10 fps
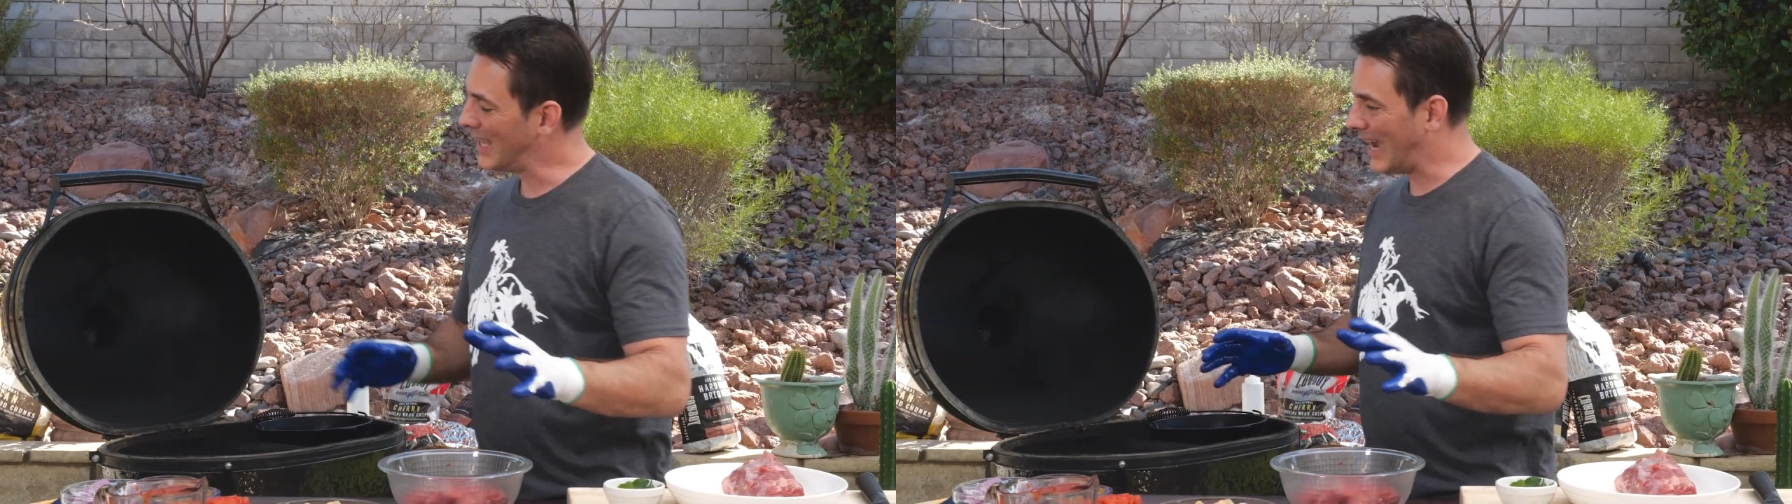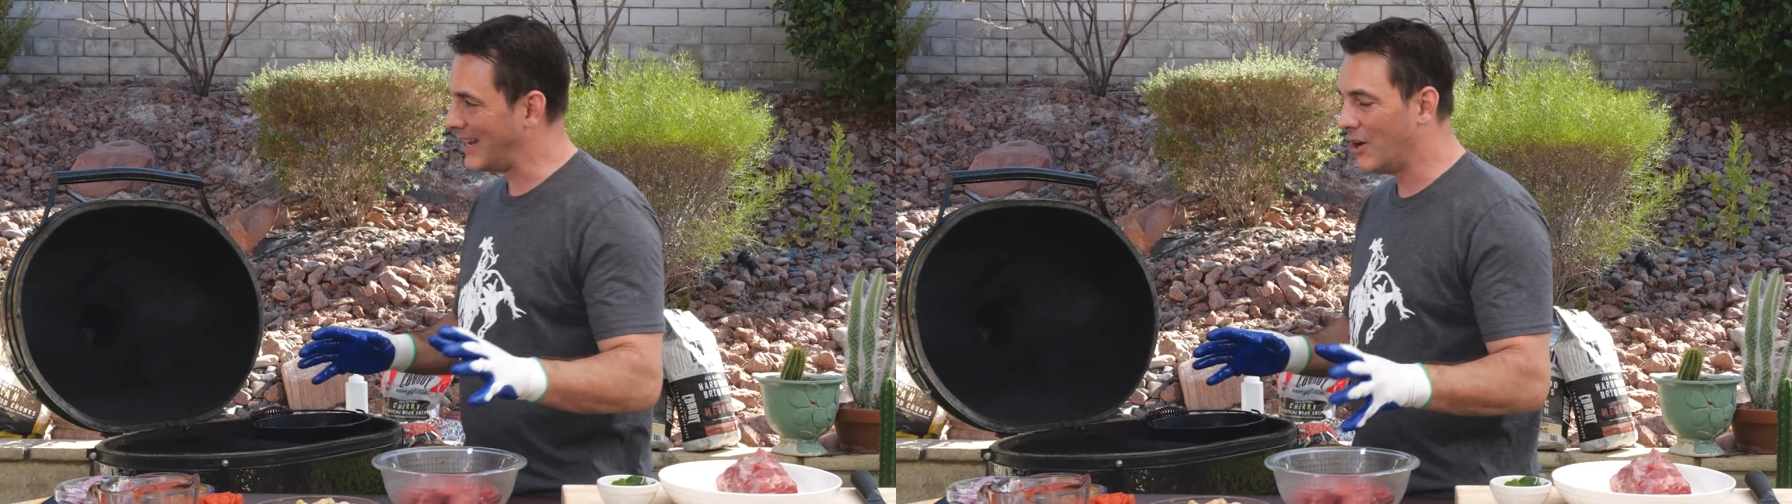
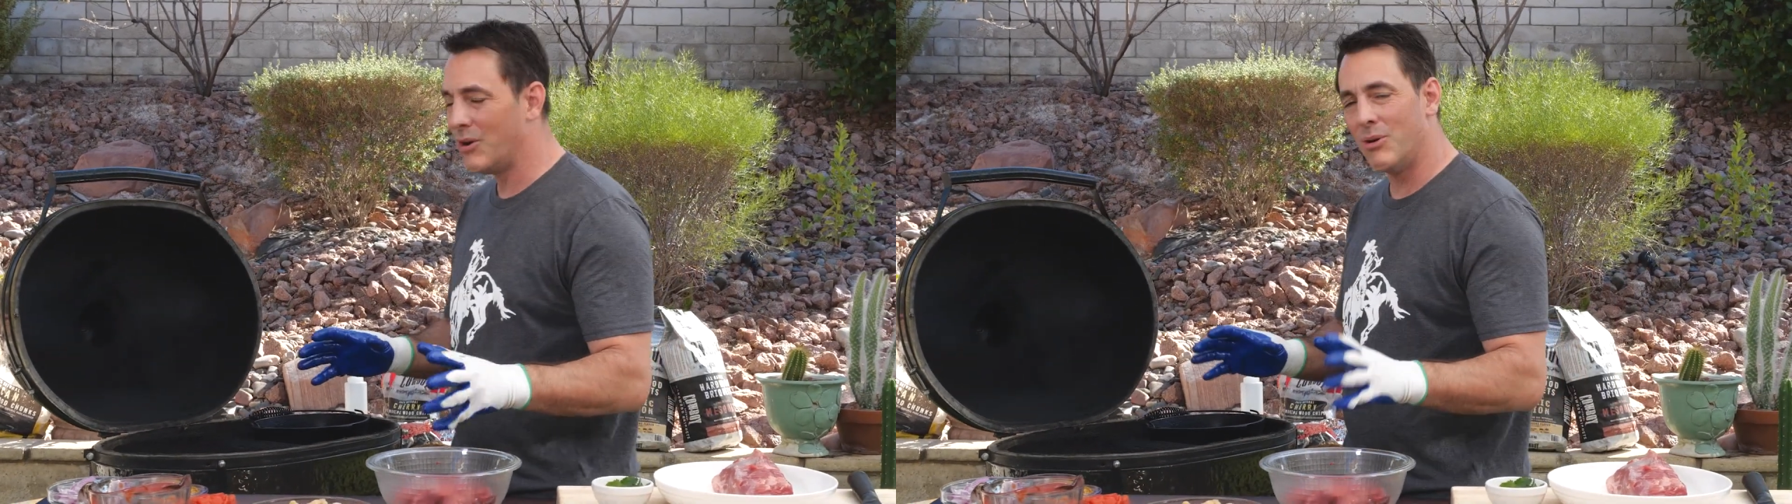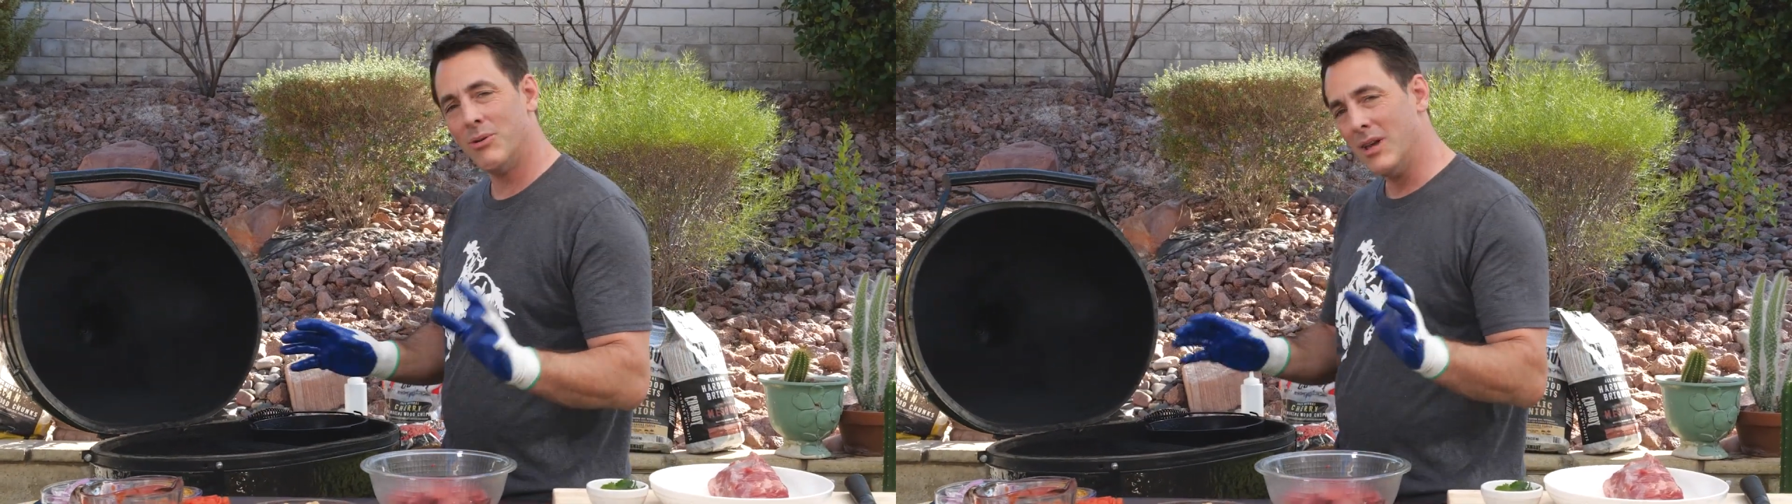I
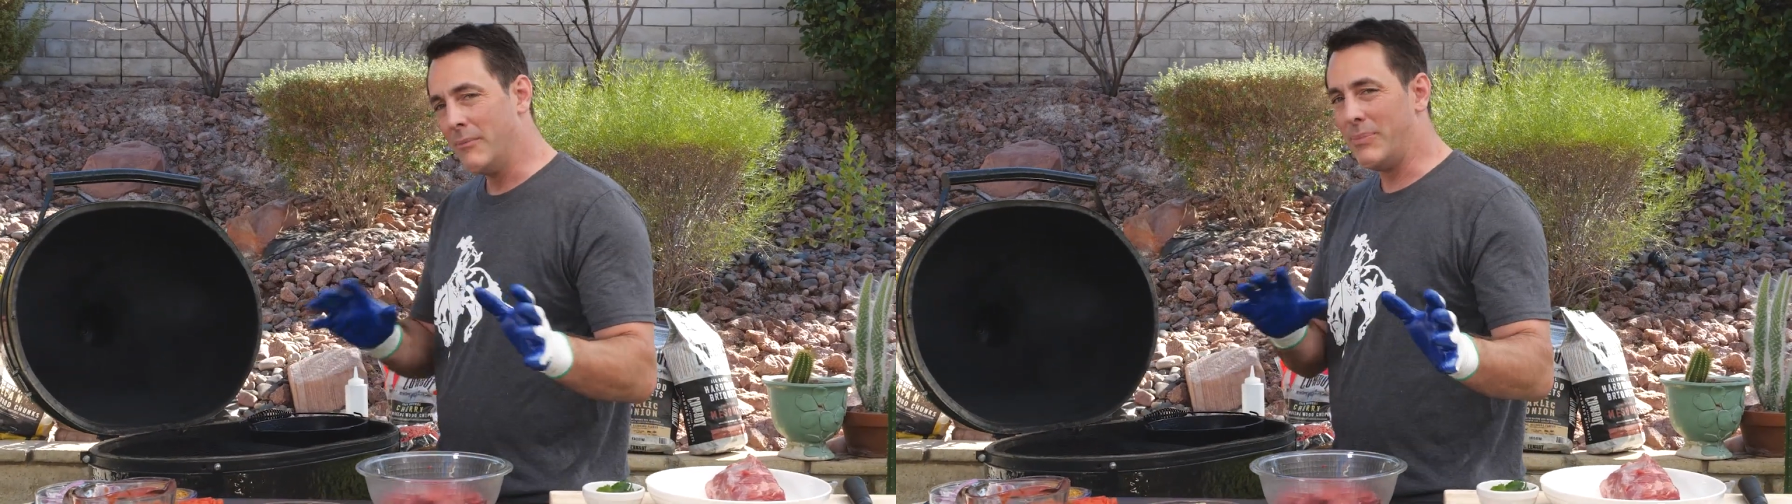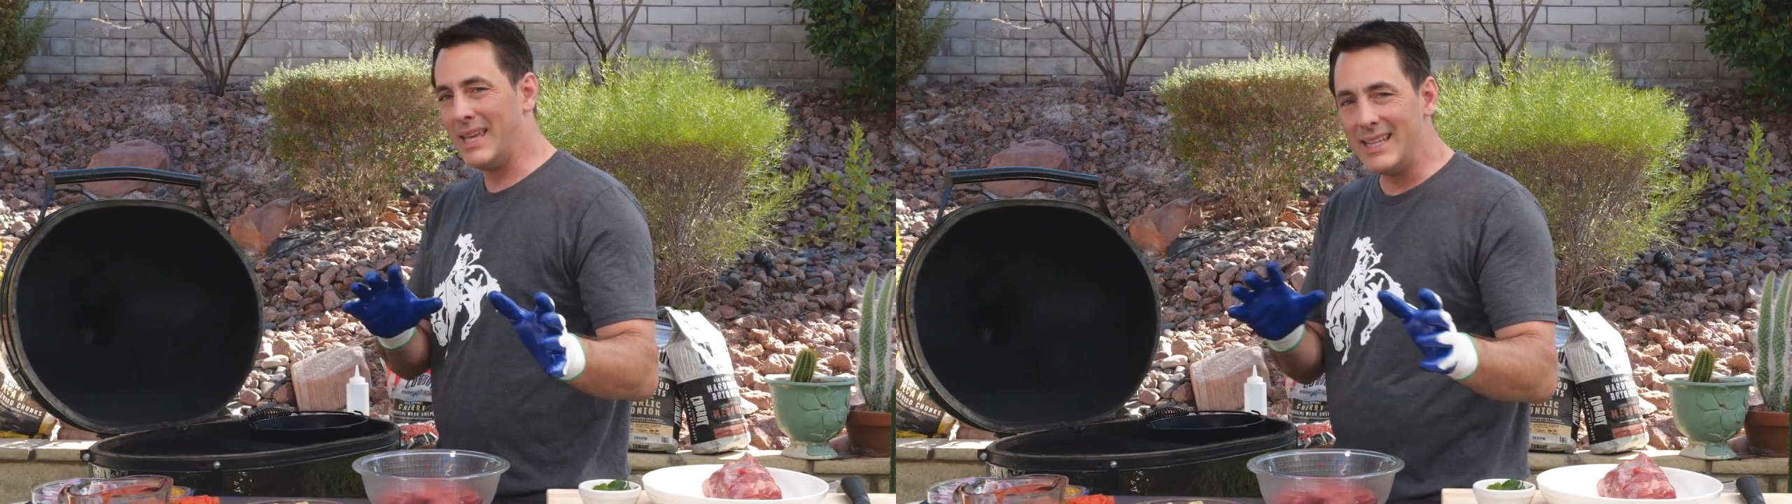know,
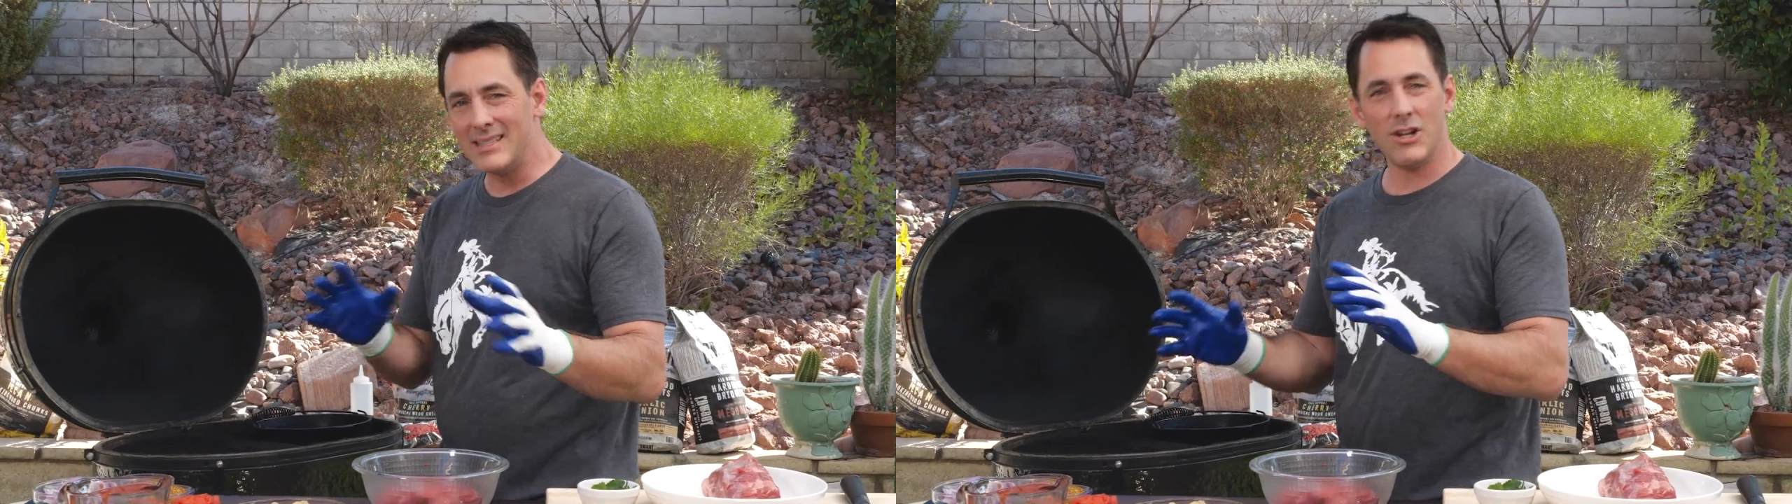beans,